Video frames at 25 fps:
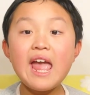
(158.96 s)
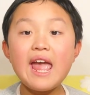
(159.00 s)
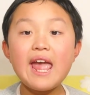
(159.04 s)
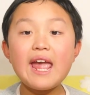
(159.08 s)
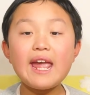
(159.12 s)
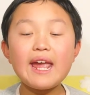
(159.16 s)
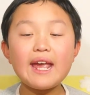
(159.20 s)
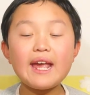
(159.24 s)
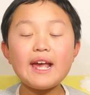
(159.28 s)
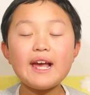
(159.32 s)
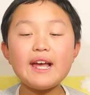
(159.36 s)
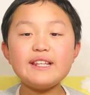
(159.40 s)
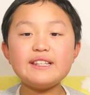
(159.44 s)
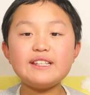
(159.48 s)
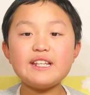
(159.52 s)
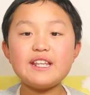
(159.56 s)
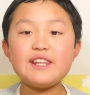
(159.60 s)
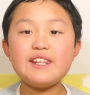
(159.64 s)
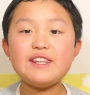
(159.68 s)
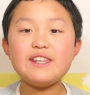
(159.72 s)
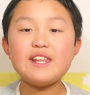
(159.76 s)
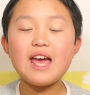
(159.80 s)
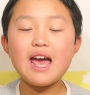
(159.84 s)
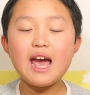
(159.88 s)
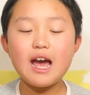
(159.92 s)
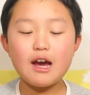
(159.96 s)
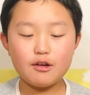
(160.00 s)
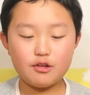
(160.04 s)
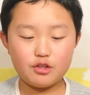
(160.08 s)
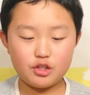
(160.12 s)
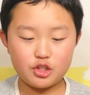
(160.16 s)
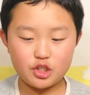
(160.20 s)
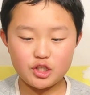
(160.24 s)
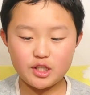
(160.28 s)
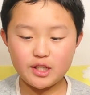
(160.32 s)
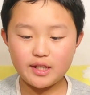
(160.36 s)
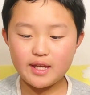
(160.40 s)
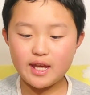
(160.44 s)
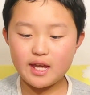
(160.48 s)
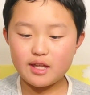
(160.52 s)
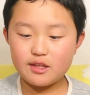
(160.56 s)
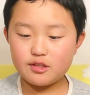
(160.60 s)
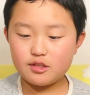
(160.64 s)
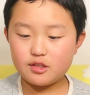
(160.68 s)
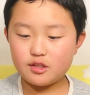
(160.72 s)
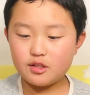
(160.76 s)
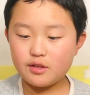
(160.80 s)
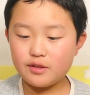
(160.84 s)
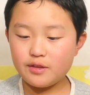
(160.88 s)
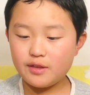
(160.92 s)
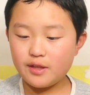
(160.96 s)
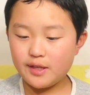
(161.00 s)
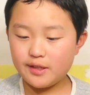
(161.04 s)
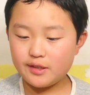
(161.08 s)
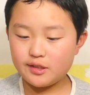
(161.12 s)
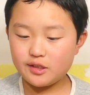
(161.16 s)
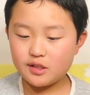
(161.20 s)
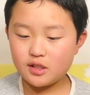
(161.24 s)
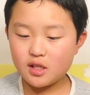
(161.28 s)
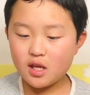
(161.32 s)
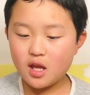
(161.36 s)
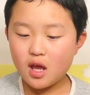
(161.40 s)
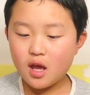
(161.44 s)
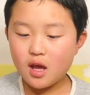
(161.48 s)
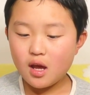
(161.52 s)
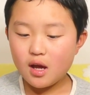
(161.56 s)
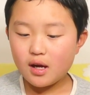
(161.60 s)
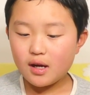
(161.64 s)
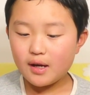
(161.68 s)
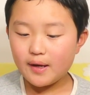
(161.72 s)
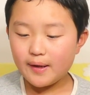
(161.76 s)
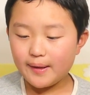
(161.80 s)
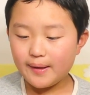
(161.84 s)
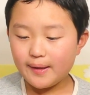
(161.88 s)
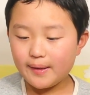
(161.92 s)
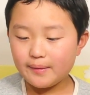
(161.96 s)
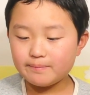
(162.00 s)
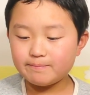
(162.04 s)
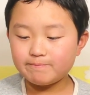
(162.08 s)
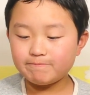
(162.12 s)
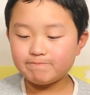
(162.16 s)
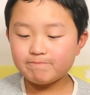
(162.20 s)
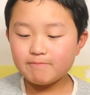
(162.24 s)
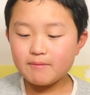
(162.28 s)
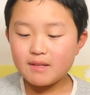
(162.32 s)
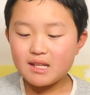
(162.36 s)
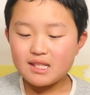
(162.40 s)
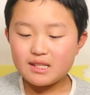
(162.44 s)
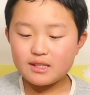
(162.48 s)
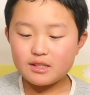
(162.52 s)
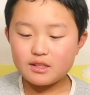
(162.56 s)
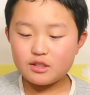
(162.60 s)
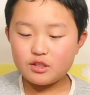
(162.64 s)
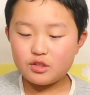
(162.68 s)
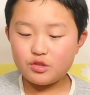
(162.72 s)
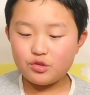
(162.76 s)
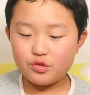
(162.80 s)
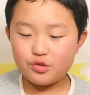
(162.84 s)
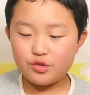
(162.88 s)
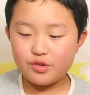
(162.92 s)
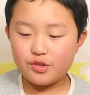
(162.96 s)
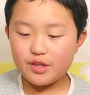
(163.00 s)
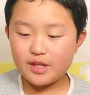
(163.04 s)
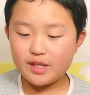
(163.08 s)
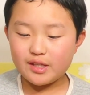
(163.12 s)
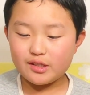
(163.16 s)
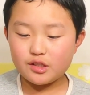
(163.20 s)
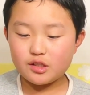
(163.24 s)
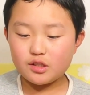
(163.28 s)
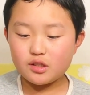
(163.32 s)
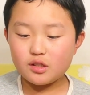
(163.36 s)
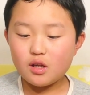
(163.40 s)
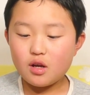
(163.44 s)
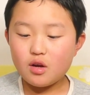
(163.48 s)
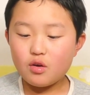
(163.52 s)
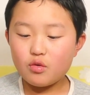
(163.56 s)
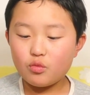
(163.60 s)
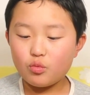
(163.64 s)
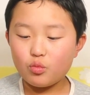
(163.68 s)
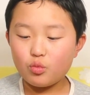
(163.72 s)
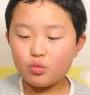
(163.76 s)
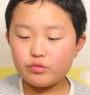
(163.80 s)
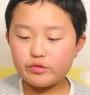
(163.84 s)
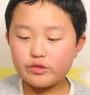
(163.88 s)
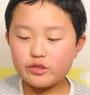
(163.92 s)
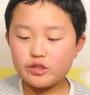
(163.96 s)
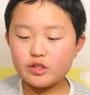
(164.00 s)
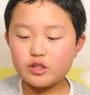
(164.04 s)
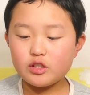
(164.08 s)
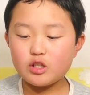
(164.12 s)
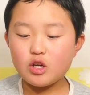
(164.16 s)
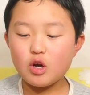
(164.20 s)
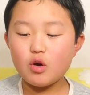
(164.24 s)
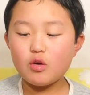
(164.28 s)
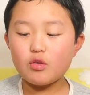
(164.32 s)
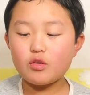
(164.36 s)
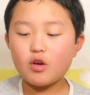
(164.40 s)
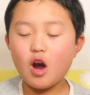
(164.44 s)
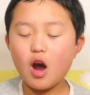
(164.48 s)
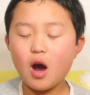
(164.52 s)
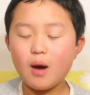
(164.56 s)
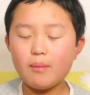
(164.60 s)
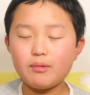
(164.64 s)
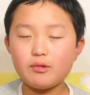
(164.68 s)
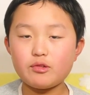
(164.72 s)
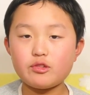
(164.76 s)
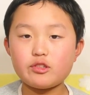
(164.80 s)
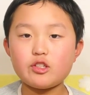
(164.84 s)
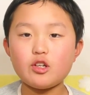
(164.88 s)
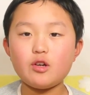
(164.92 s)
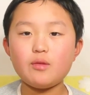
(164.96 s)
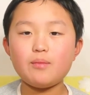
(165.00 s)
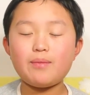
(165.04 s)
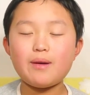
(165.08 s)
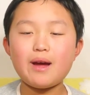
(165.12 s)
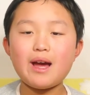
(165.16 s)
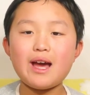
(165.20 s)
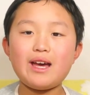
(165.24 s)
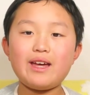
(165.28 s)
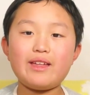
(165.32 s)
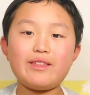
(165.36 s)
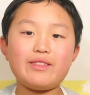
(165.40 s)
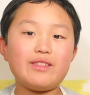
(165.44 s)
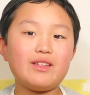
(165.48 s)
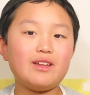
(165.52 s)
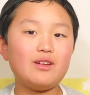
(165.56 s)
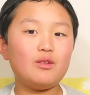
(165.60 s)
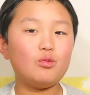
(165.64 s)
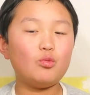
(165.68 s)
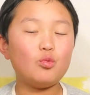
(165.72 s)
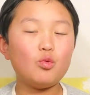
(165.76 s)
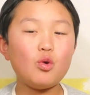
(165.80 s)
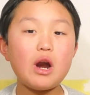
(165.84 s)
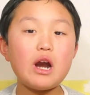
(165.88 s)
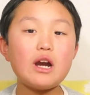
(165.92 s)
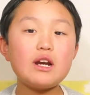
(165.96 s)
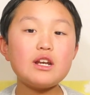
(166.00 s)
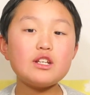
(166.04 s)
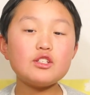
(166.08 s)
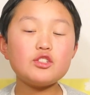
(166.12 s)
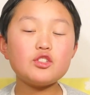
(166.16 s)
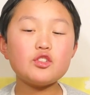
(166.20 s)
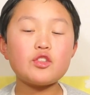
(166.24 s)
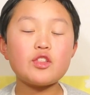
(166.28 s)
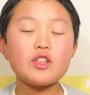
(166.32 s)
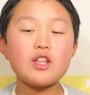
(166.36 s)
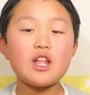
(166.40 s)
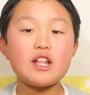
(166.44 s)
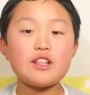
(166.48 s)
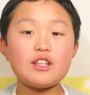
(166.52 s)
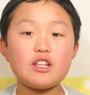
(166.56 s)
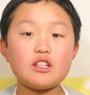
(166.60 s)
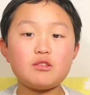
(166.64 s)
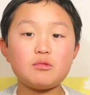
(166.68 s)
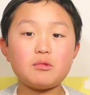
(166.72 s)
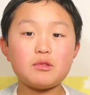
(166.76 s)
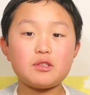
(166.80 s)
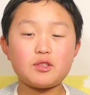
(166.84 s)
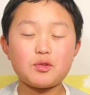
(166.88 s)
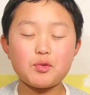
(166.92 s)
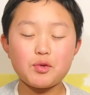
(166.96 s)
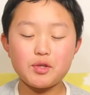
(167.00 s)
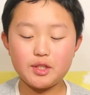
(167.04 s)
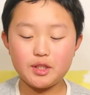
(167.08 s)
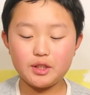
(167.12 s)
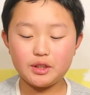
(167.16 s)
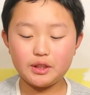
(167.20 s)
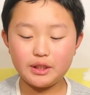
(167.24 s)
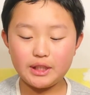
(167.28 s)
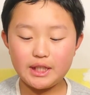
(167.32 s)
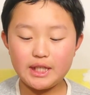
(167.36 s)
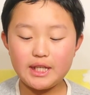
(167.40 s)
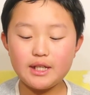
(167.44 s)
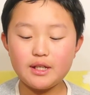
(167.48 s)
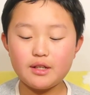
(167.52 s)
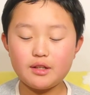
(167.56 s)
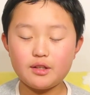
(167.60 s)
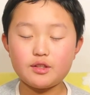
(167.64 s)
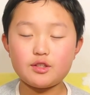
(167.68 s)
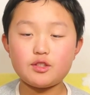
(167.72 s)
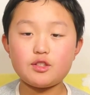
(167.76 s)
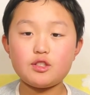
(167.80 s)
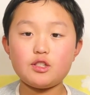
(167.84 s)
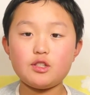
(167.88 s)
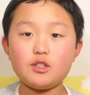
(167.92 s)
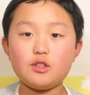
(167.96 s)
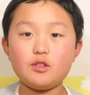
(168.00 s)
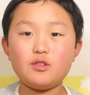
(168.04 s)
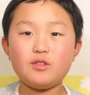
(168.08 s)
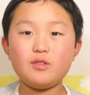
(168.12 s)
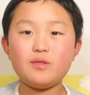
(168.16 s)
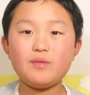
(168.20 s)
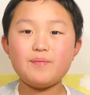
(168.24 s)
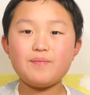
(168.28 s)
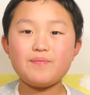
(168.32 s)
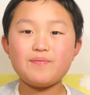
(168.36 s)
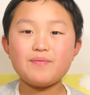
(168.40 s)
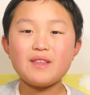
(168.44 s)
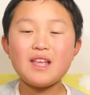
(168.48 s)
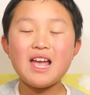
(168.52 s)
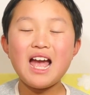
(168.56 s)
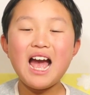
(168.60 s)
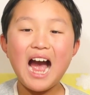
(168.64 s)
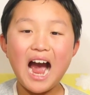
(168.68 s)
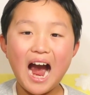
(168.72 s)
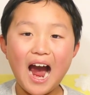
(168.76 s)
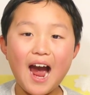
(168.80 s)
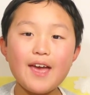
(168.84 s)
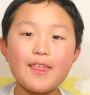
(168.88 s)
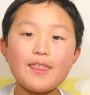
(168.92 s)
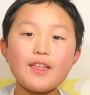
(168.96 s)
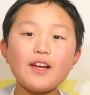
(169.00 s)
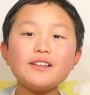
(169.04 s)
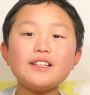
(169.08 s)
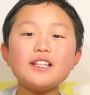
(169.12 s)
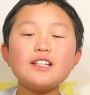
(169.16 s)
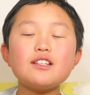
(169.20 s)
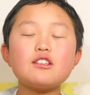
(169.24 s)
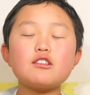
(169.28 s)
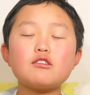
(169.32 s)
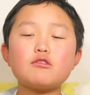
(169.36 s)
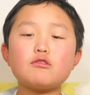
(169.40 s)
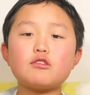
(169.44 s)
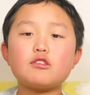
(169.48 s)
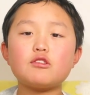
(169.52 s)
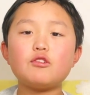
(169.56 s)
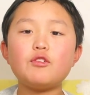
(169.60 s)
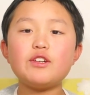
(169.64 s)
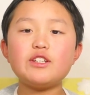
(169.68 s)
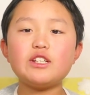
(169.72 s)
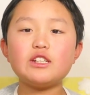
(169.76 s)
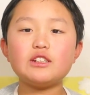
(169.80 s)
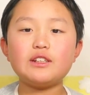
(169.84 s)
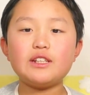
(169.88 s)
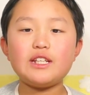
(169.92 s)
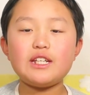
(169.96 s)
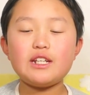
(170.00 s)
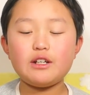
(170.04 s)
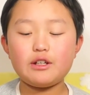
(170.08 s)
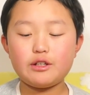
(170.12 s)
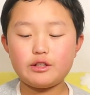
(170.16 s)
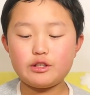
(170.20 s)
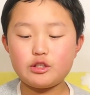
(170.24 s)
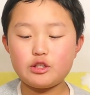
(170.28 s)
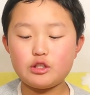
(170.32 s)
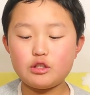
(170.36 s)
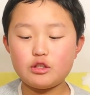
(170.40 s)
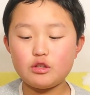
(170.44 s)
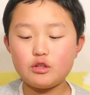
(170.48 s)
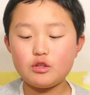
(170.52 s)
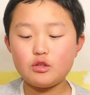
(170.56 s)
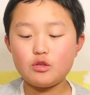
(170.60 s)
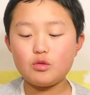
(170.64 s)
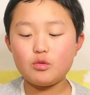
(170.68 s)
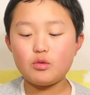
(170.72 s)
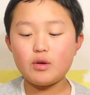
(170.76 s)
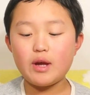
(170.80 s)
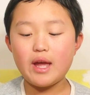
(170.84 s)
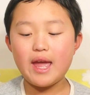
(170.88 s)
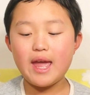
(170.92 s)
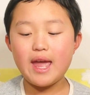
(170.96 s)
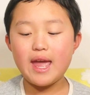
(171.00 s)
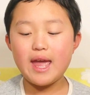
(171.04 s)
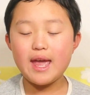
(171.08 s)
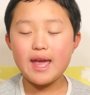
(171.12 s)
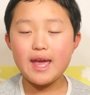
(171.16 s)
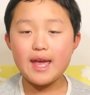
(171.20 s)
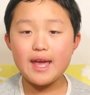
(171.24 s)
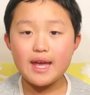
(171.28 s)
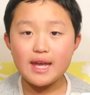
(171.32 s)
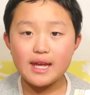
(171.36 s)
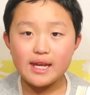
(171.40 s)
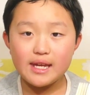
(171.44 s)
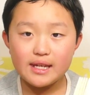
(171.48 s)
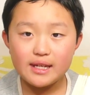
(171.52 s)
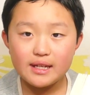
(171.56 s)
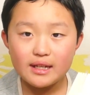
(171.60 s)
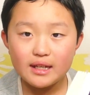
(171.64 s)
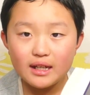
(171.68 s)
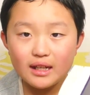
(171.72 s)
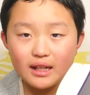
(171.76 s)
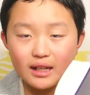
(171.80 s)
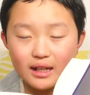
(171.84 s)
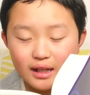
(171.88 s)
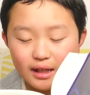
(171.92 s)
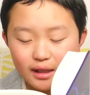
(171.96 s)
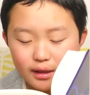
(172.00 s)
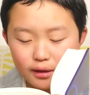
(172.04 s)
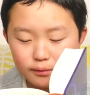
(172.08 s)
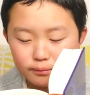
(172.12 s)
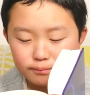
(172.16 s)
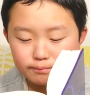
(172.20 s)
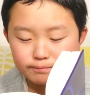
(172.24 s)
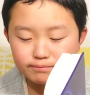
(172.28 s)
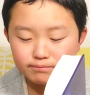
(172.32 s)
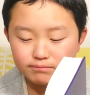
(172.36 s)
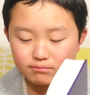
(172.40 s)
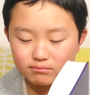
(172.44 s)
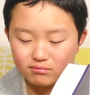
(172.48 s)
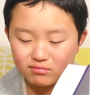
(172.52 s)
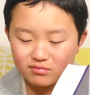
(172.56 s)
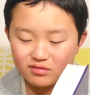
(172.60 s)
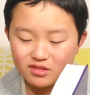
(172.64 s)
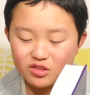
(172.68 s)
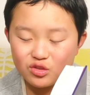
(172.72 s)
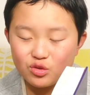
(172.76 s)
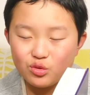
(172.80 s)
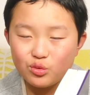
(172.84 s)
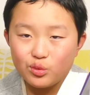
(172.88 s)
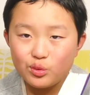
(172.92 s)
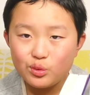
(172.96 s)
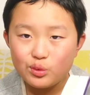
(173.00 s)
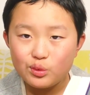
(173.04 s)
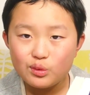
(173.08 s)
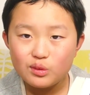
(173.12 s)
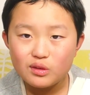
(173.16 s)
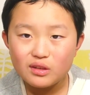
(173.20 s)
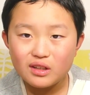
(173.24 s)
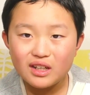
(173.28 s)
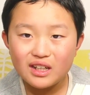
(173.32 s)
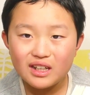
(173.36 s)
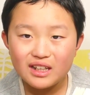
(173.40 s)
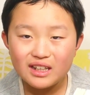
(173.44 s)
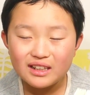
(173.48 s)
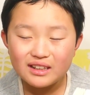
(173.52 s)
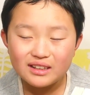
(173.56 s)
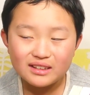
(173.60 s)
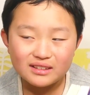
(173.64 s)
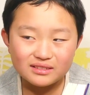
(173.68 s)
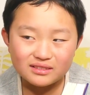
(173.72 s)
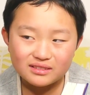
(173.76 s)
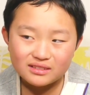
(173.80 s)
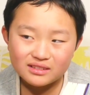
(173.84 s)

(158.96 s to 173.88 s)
And now she gets to this, um, to this cobblestone path. And where did you think that this was going to lead her to? I thought that this was going to lead her to a, um, to, uh,